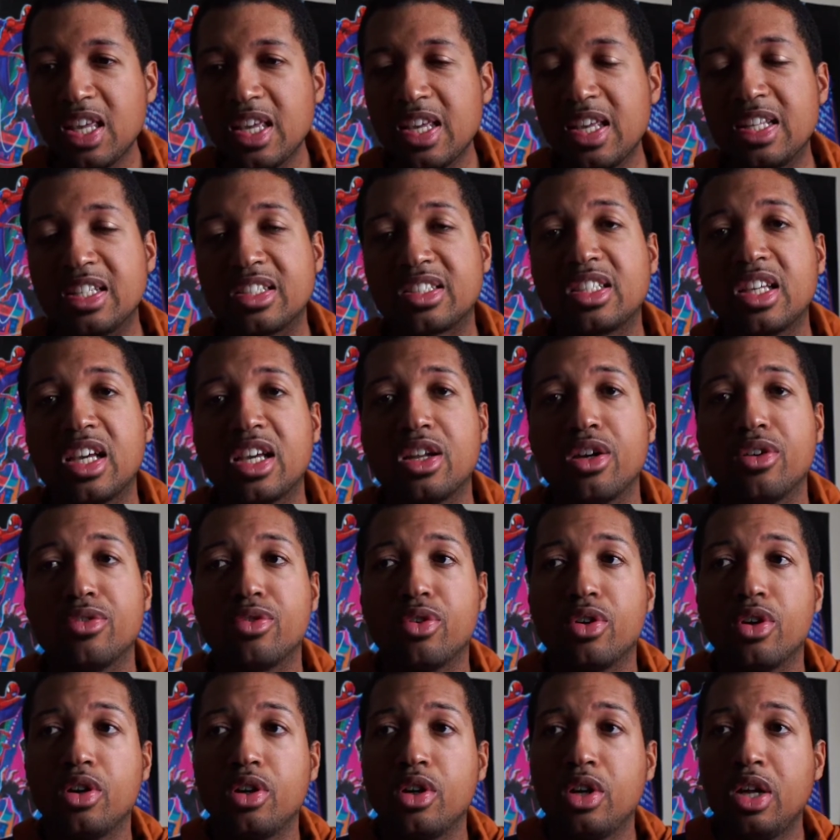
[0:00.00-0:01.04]
instead of
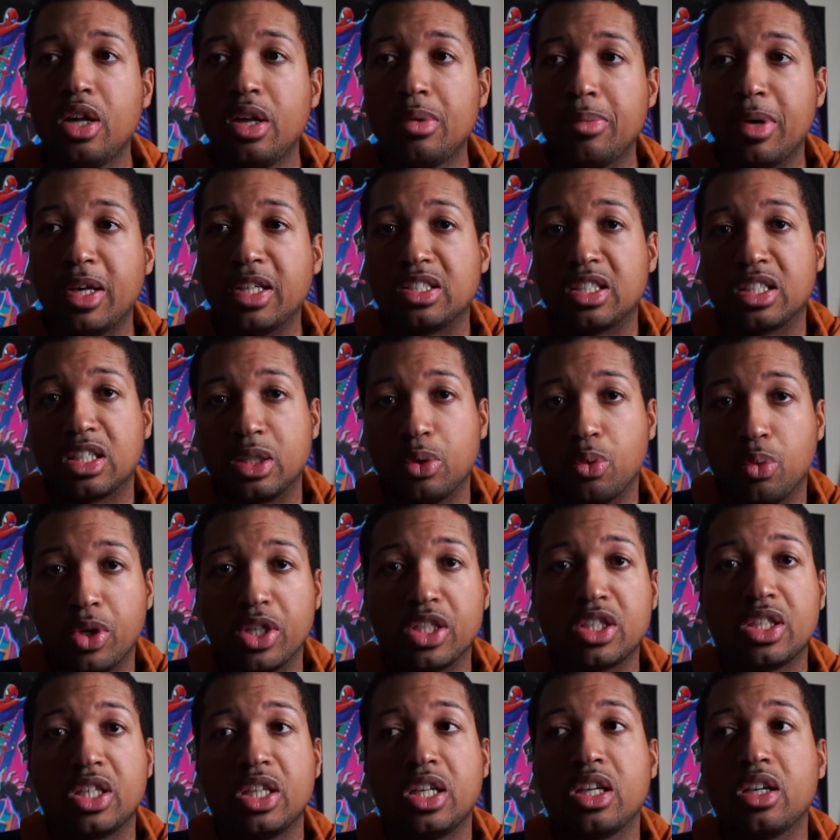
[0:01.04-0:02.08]
basically
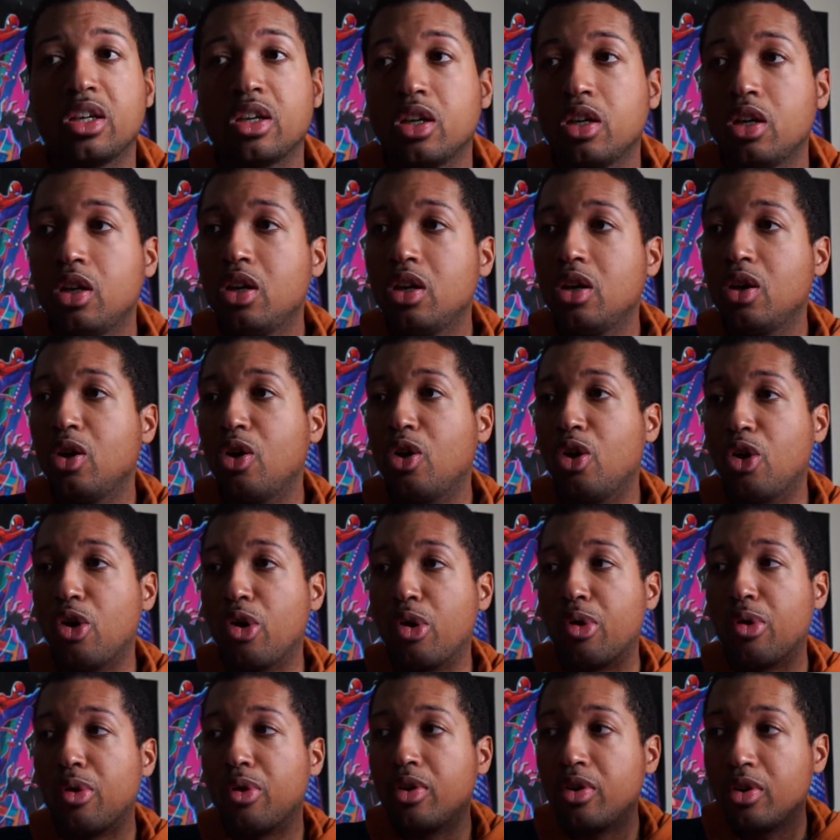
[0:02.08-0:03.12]
wishing
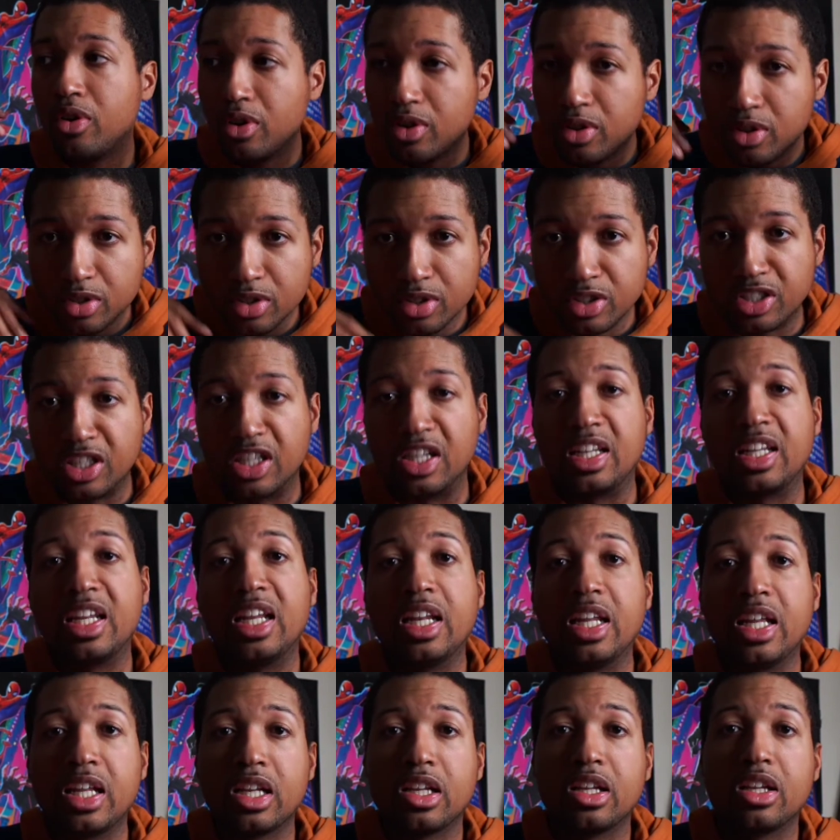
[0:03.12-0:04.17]
or
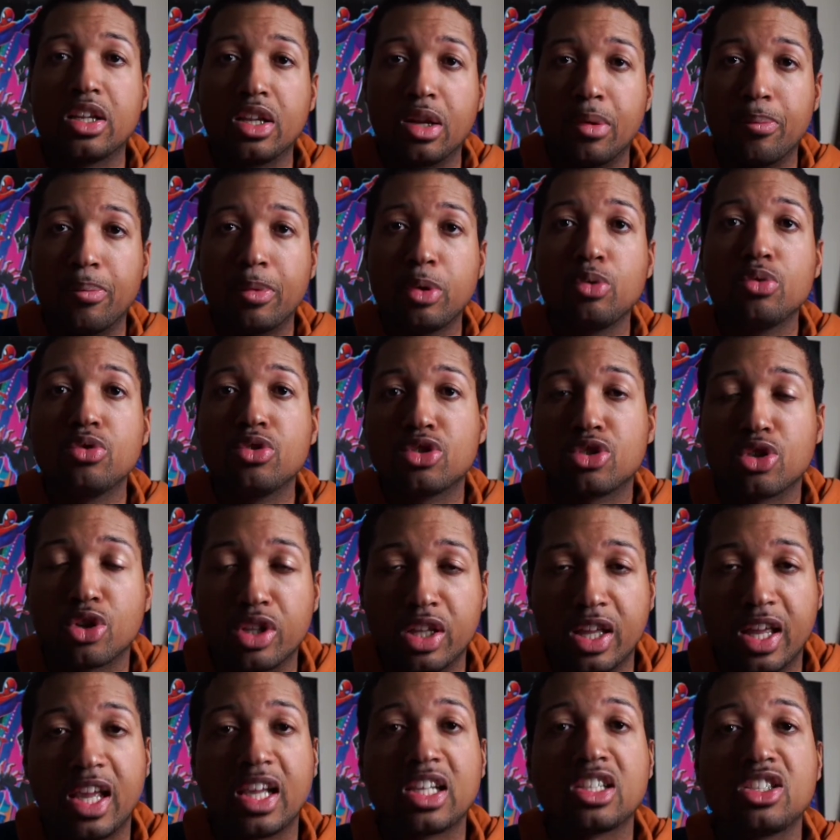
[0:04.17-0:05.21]
deleting the mutants or
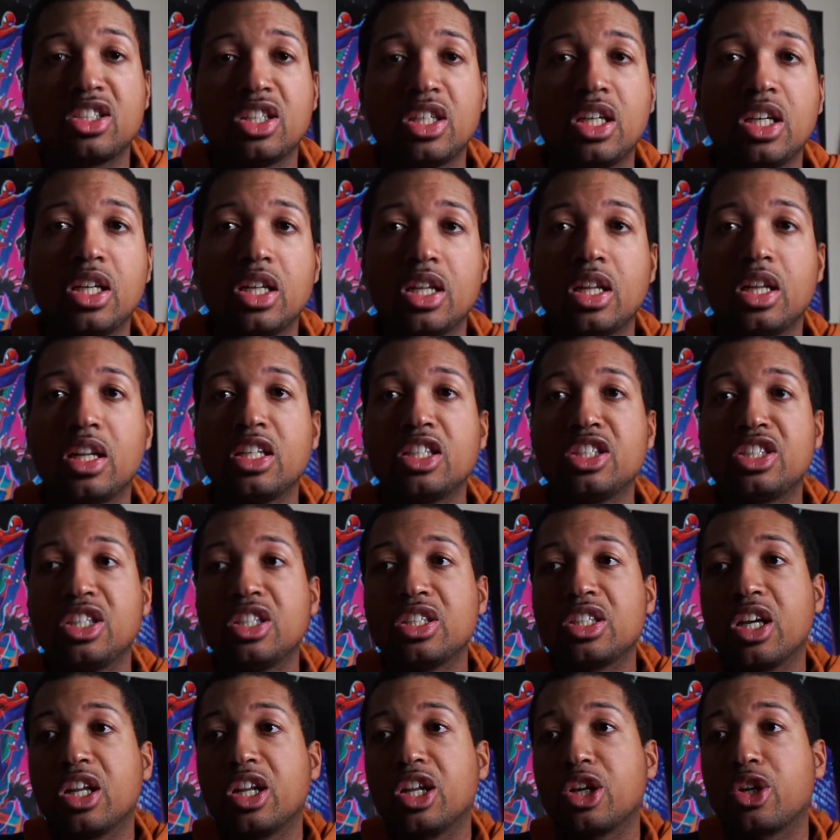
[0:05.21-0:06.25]
the X gene,
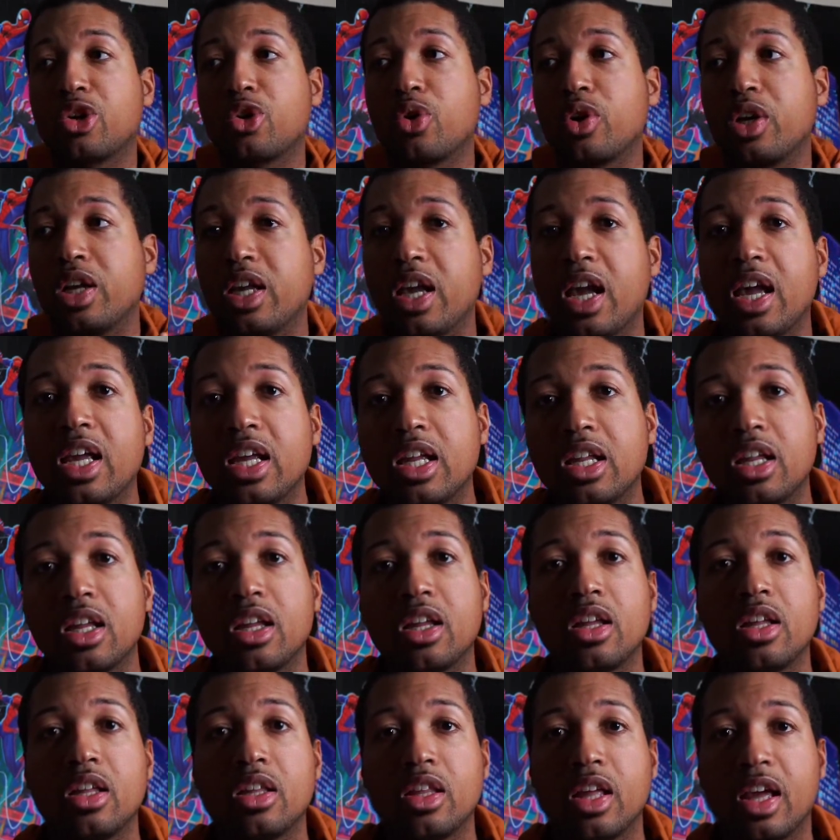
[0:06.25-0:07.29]
she's going to create
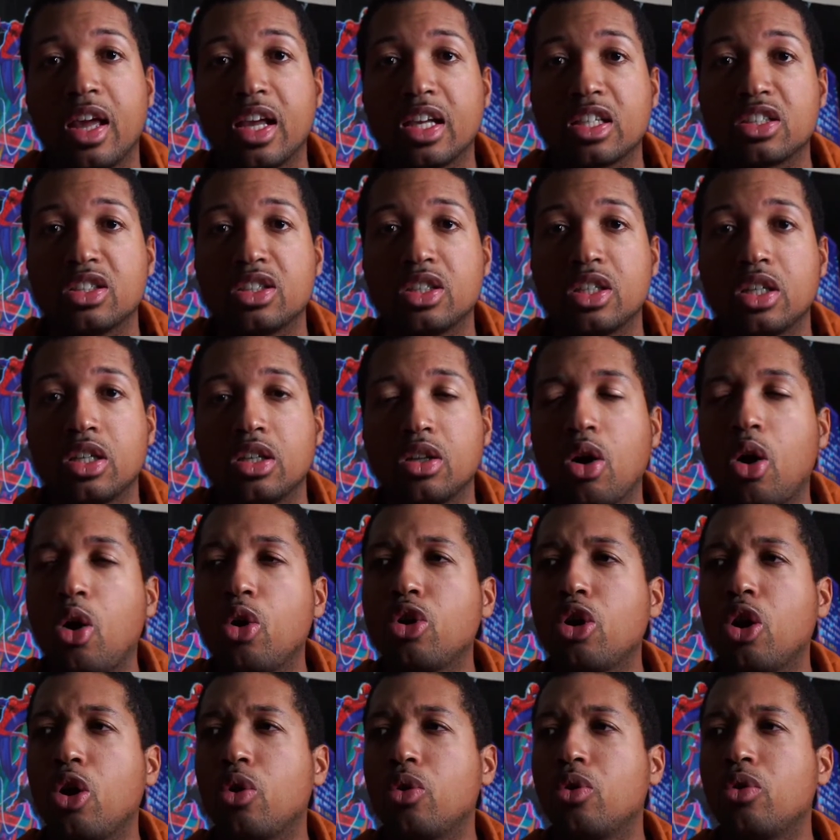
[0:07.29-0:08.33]
the X gene. Oh
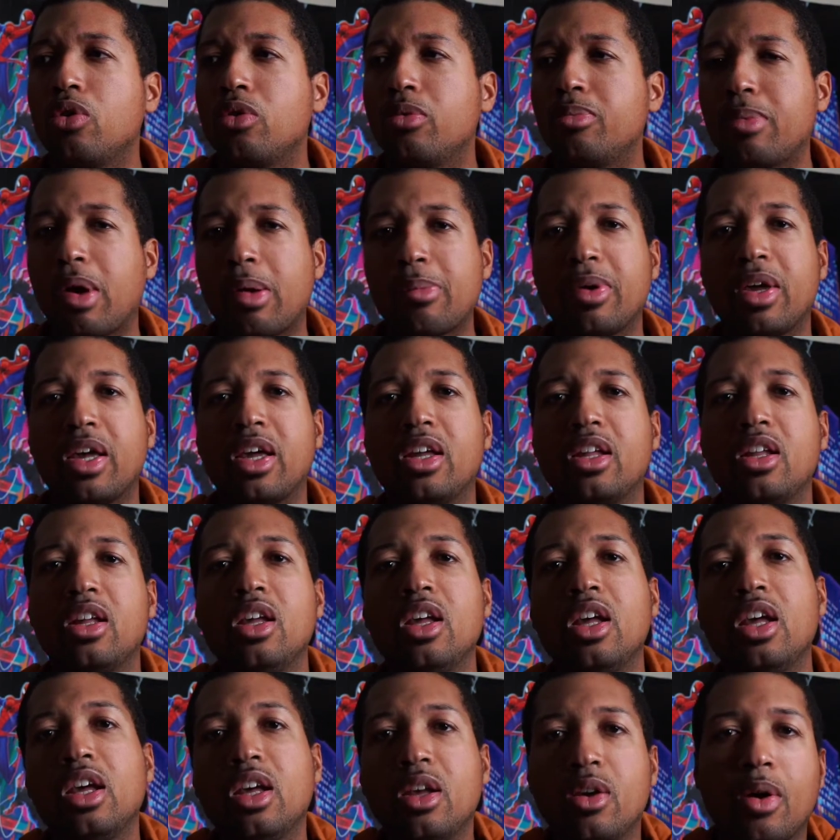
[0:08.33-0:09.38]
no, my bad.
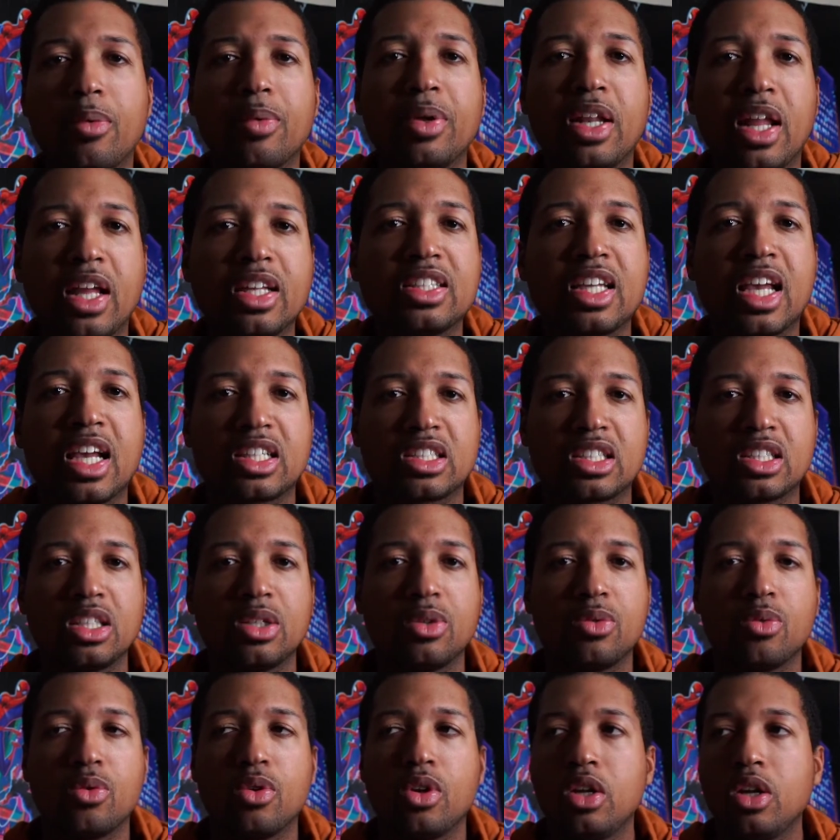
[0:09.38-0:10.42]
I mean, that's
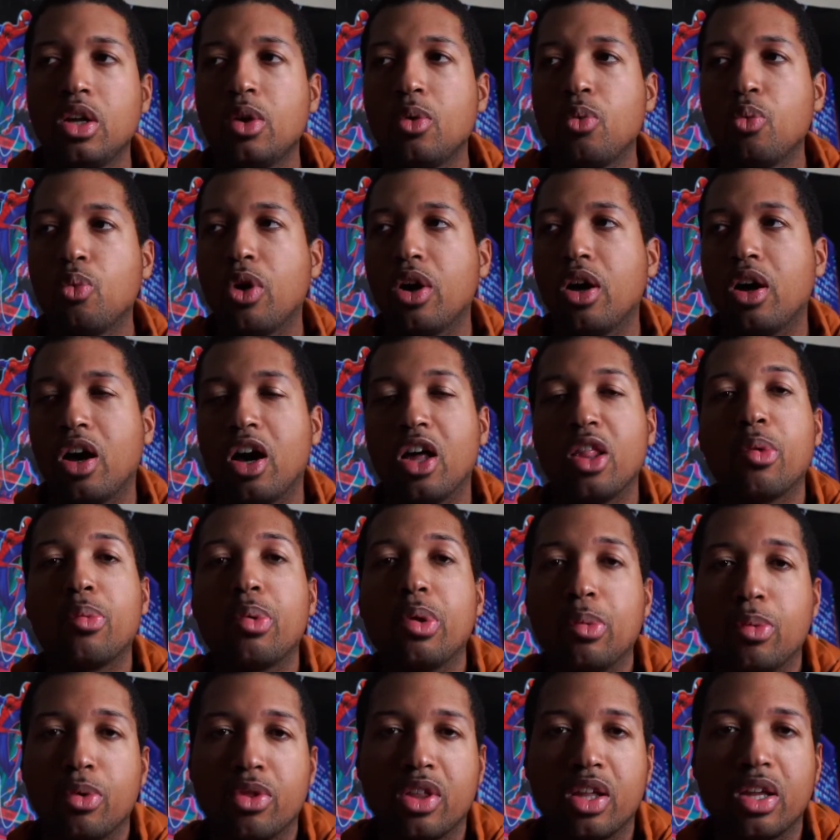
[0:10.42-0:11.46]
actually what other
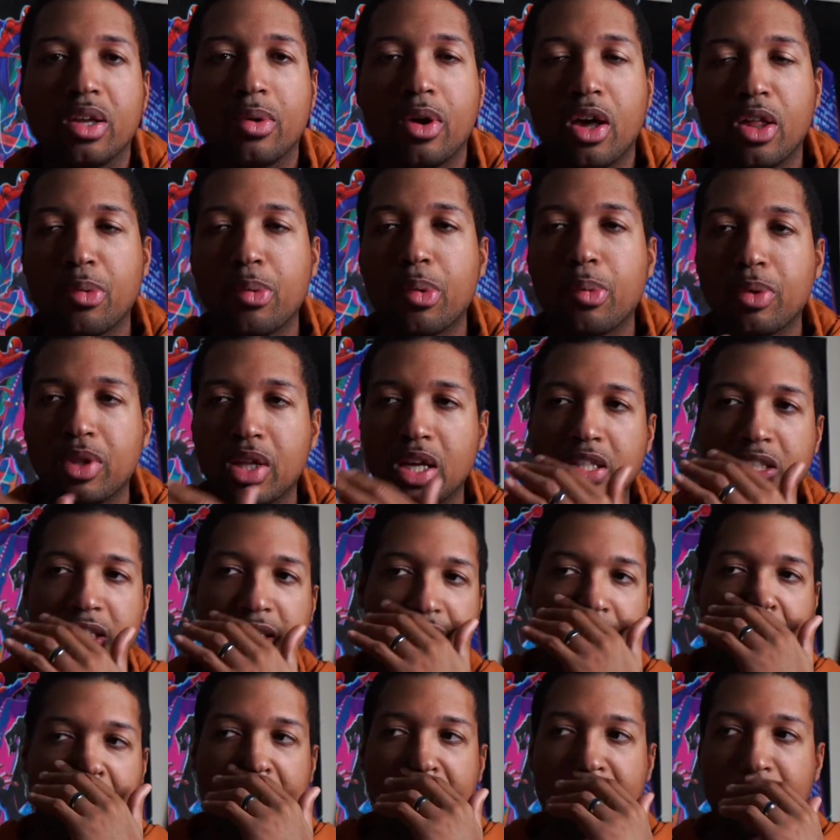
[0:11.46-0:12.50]
people think. Other people think she's
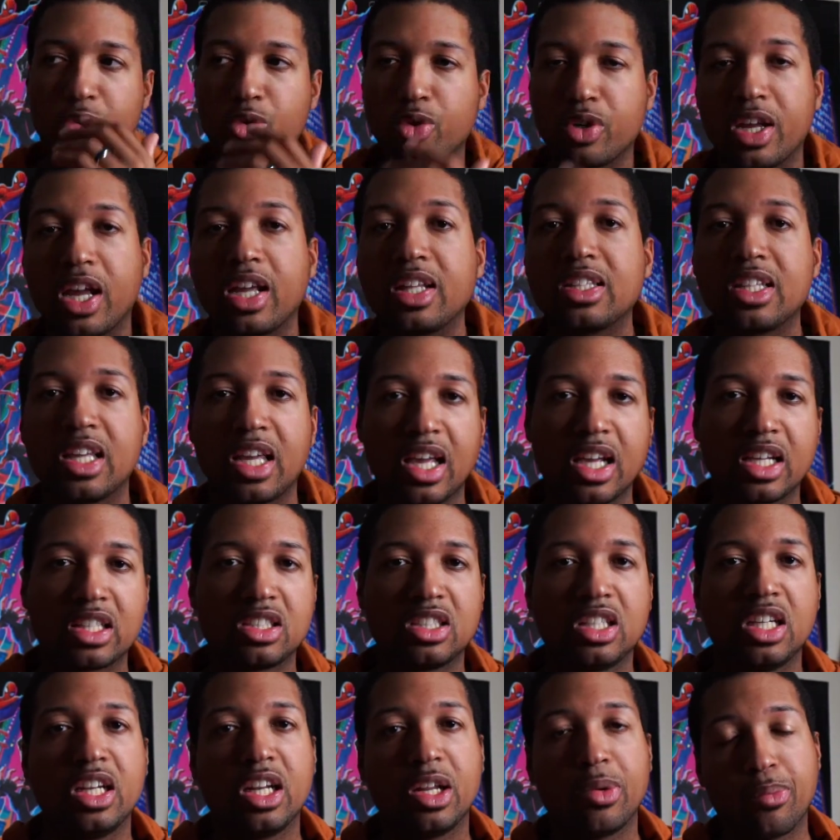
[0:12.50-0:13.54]
gonna create the X
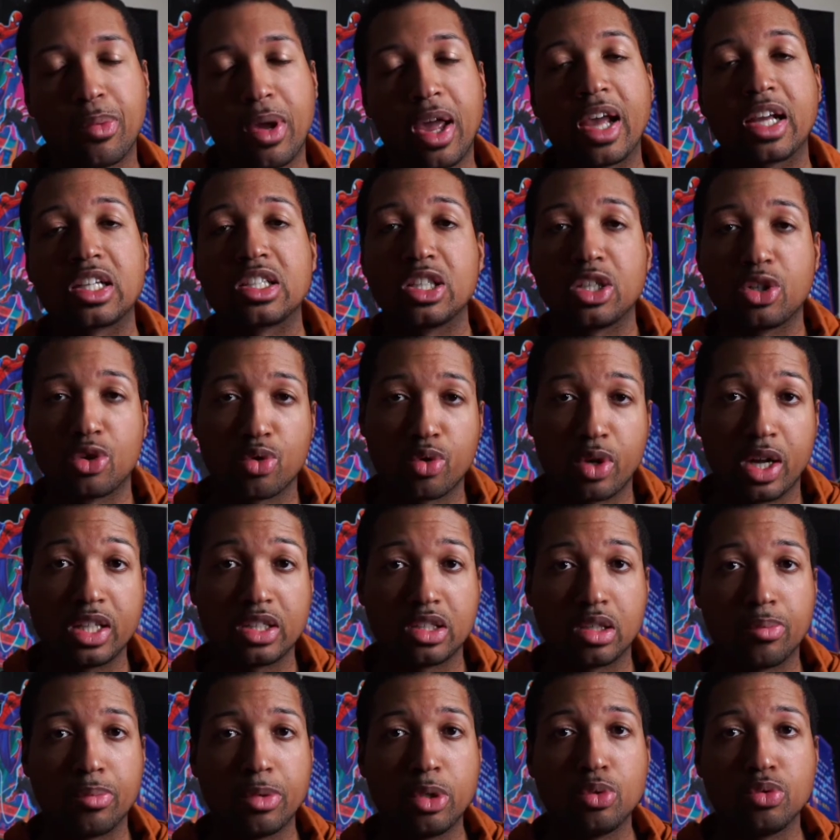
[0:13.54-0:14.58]
gene and actually create
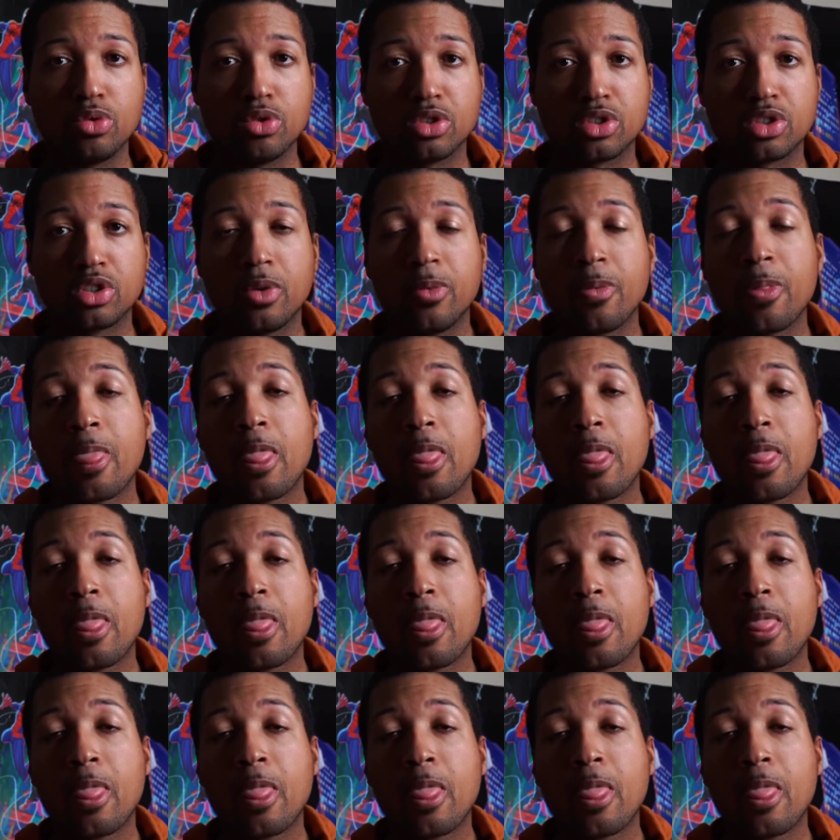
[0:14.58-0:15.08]
the mutants.